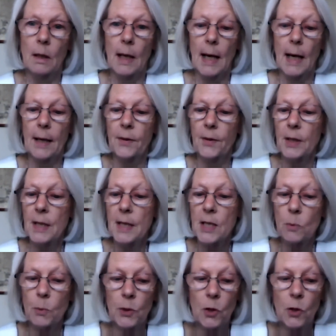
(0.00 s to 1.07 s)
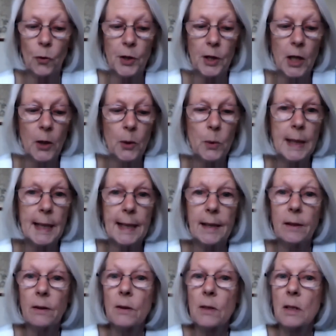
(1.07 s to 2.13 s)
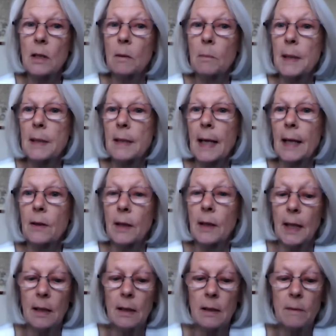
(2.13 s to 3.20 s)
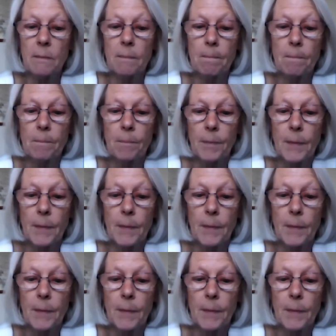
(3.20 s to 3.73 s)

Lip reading: And these were not the only ills that beset the kingdom.